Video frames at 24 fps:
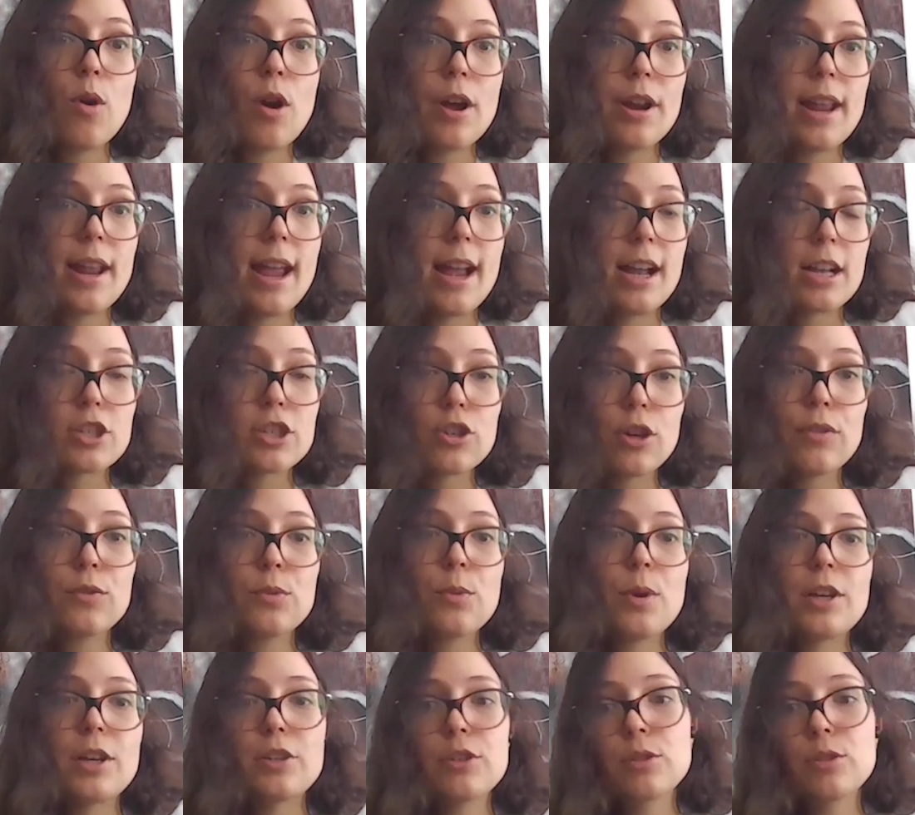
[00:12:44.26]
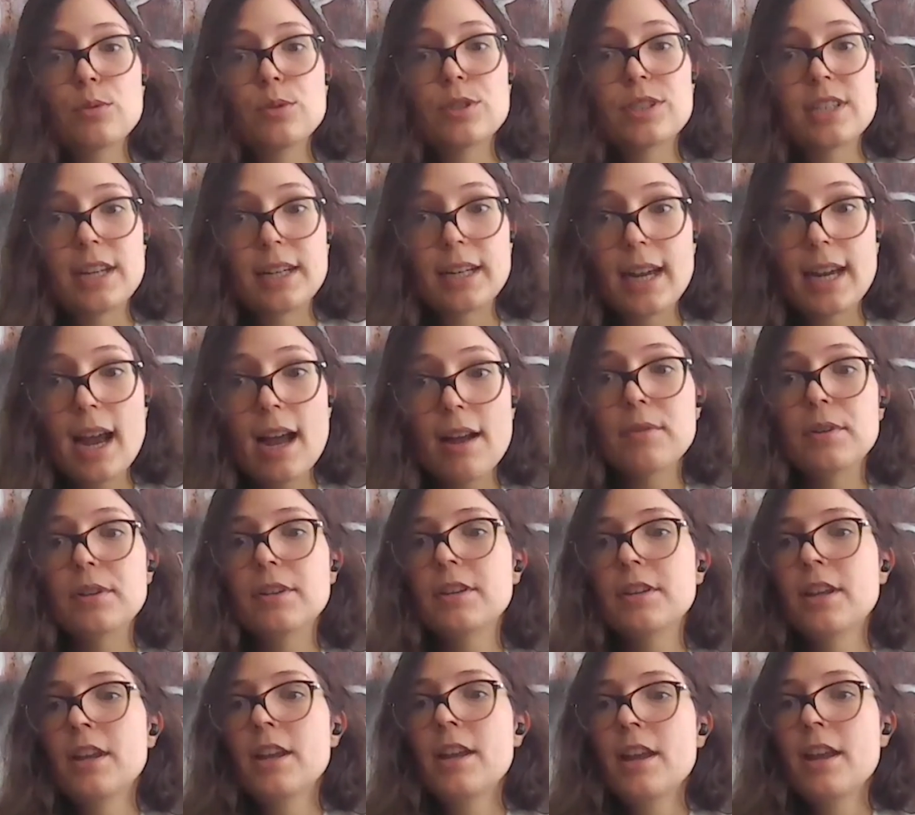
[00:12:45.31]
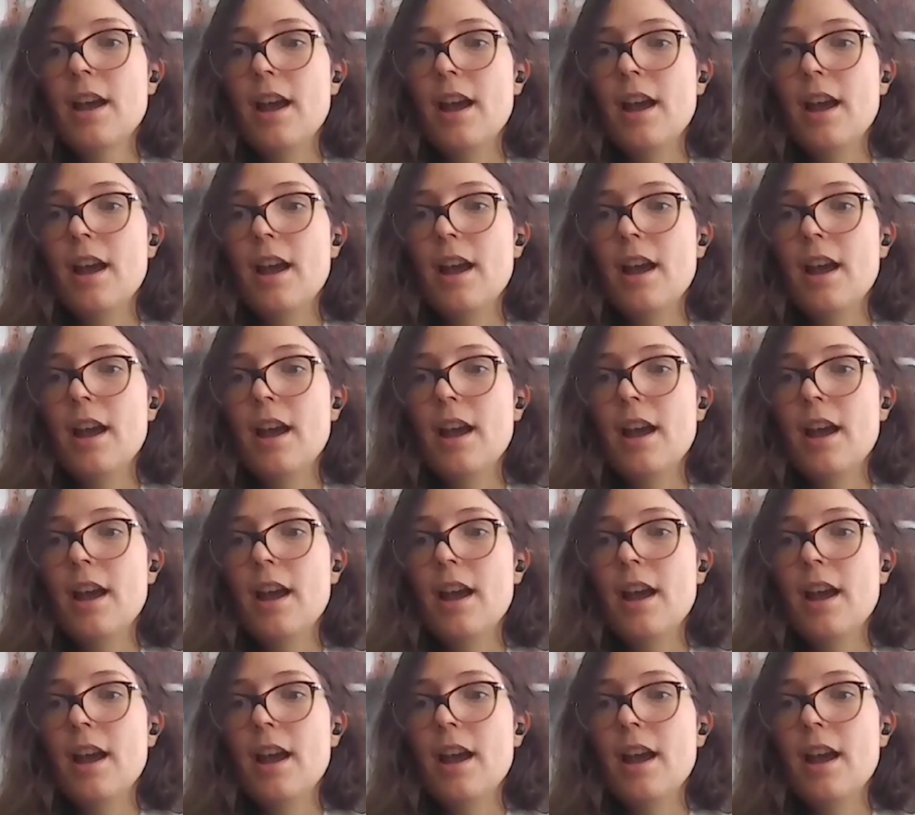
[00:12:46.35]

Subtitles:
what our software tools uncovered,